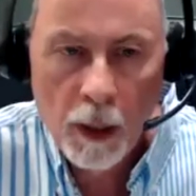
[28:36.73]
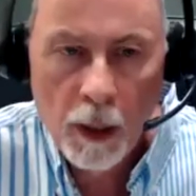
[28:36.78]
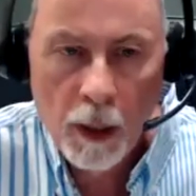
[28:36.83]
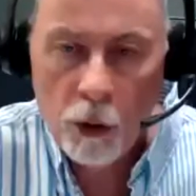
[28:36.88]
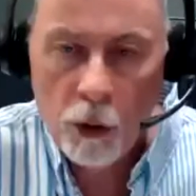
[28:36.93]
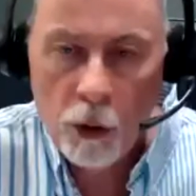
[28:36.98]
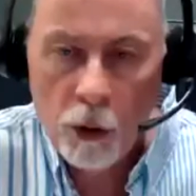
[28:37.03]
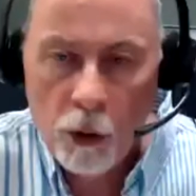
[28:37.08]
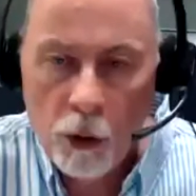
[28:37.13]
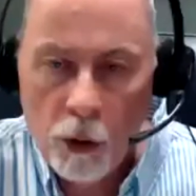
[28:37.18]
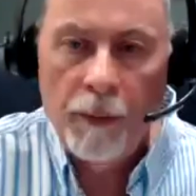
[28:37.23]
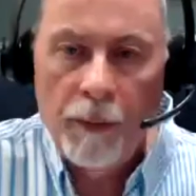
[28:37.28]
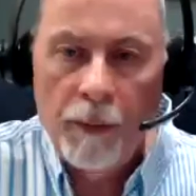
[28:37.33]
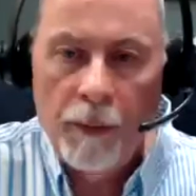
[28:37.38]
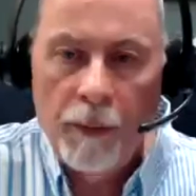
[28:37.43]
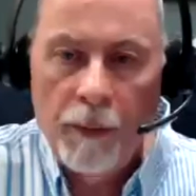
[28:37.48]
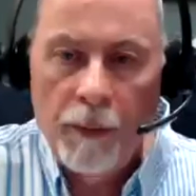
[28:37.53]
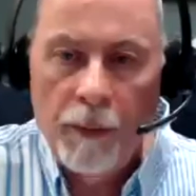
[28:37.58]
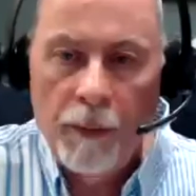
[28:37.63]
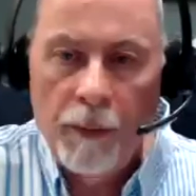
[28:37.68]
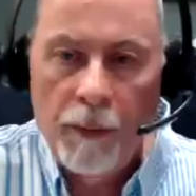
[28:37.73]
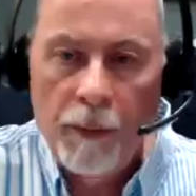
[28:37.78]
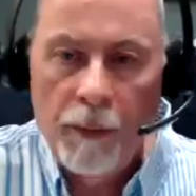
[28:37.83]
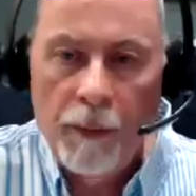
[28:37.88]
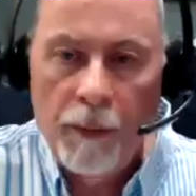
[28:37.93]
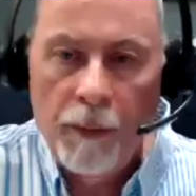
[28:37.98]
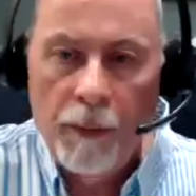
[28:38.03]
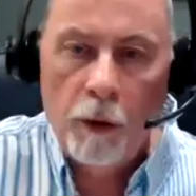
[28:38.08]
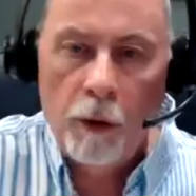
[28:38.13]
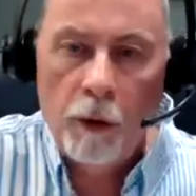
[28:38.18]
the earthquake
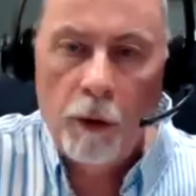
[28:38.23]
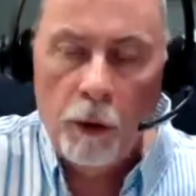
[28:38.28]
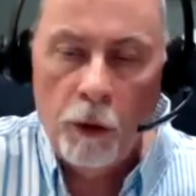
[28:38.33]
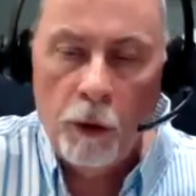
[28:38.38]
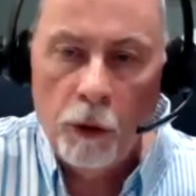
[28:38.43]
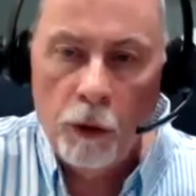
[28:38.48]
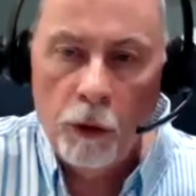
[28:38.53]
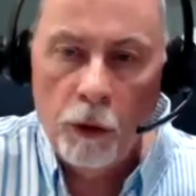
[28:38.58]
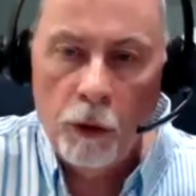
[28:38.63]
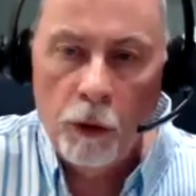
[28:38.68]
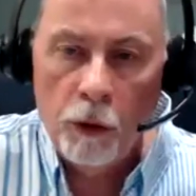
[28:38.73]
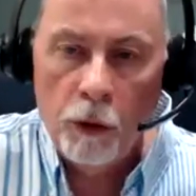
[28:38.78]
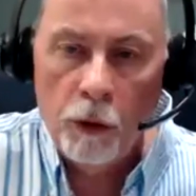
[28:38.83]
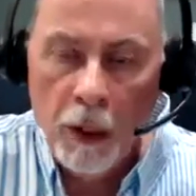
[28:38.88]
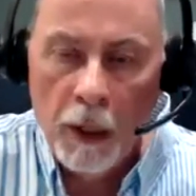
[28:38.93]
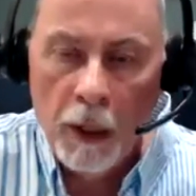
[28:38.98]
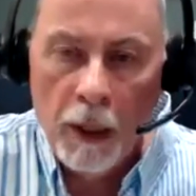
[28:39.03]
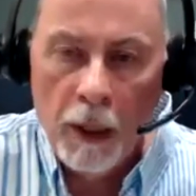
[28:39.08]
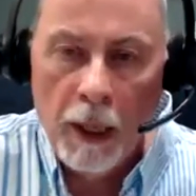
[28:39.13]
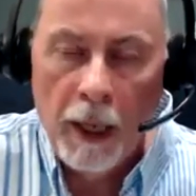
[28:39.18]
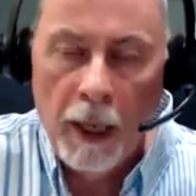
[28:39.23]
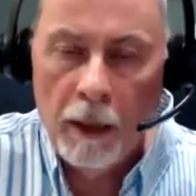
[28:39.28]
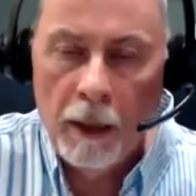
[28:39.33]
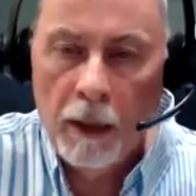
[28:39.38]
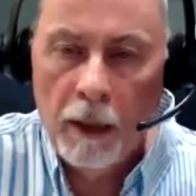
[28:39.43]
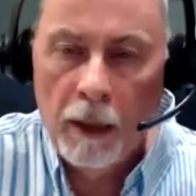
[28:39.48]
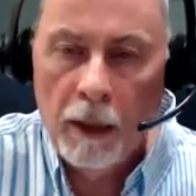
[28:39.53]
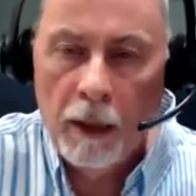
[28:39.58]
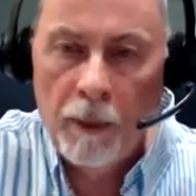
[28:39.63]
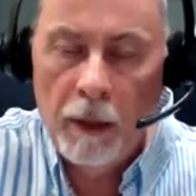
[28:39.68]
coming out of their tombs
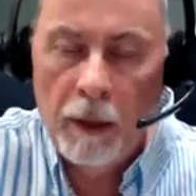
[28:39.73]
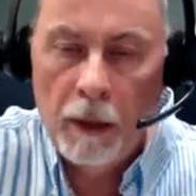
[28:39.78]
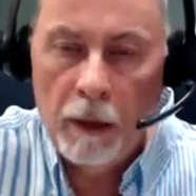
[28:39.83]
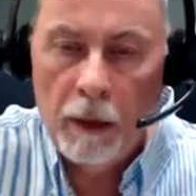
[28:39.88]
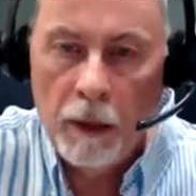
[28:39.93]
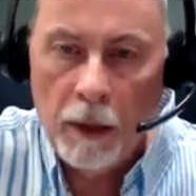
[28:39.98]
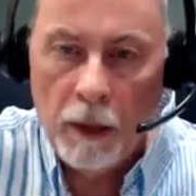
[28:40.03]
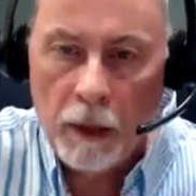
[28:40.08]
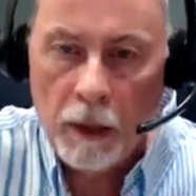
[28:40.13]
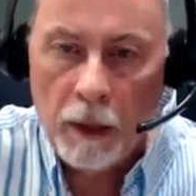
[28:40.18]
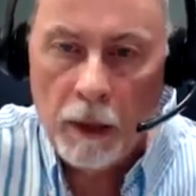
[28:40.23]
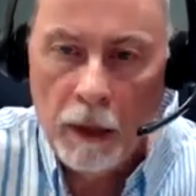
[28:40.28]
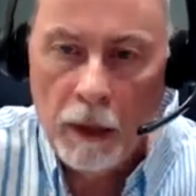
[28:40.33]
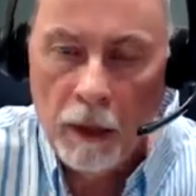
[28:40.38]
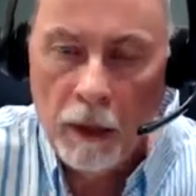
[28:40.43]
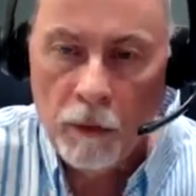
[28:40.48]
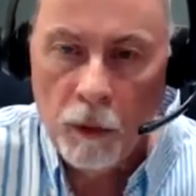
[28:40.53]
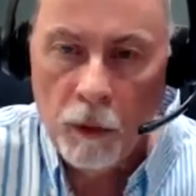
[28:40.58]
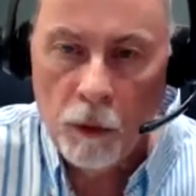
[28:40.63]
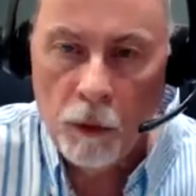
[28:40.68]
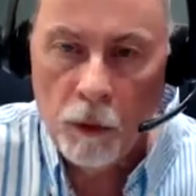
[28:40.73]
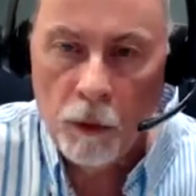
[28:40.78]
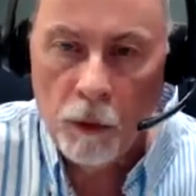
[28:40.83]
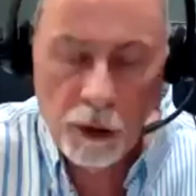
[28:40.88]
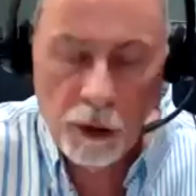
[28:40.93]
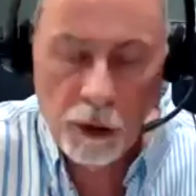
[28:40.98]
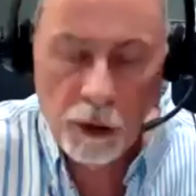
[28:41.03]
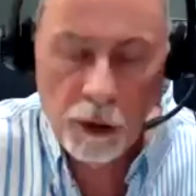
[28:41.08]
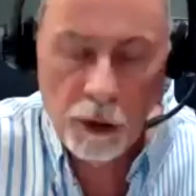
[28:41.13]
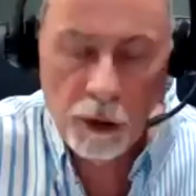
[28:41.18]
and coming into the city of
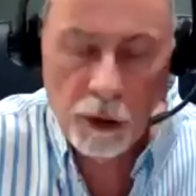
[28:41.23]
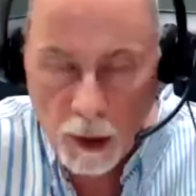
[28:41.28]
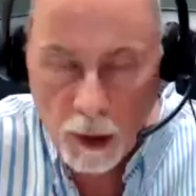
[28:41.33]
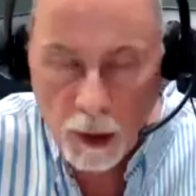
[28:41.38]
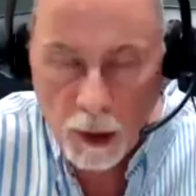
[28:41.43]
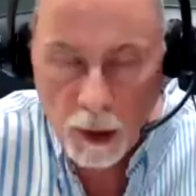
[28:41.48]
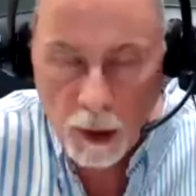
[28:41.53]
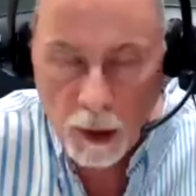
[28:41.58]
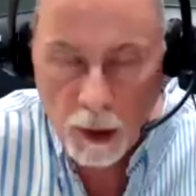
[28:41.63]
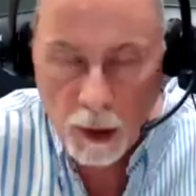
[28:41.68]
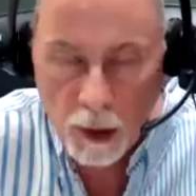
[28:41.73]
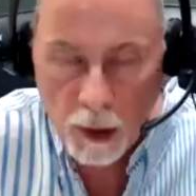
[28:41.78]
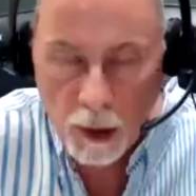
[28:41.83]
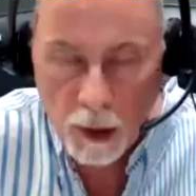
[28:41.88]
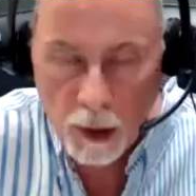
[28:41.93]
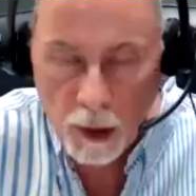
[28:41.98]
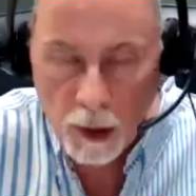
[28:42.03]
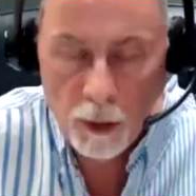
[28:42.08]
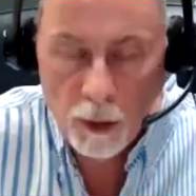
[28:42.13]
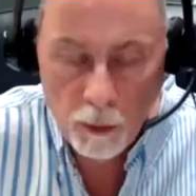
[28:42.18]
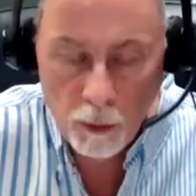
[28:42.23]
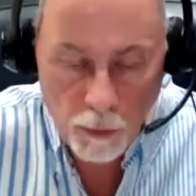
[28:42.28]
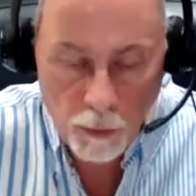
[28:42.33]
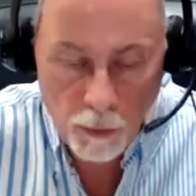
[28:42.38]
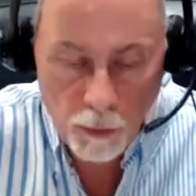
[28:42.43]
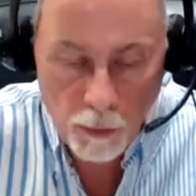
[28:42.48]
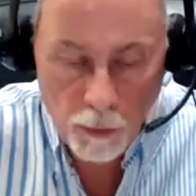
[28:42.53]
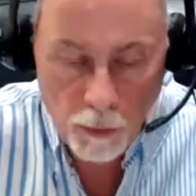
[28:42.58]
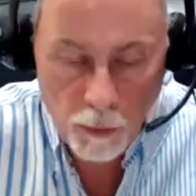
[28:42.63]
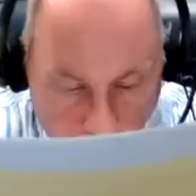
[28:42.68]
Jerusalem when Jesus was
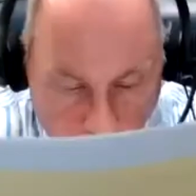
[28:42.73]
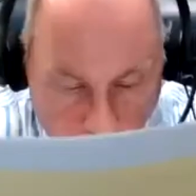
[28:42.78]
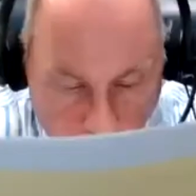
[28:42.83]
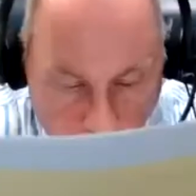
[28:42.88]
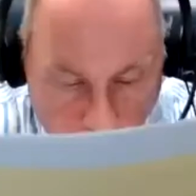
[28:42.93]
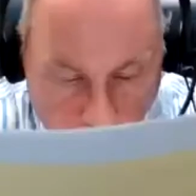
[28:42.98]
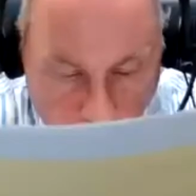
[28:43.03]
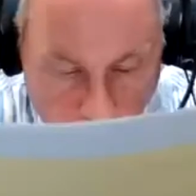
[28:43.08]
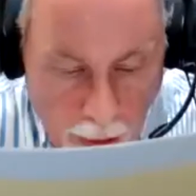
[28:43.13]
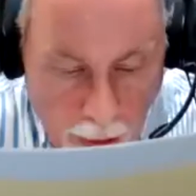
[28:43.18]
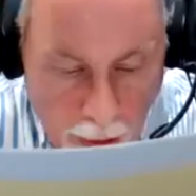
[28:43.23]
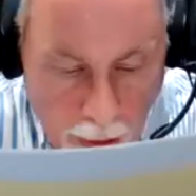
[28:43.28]
uh, resurrected.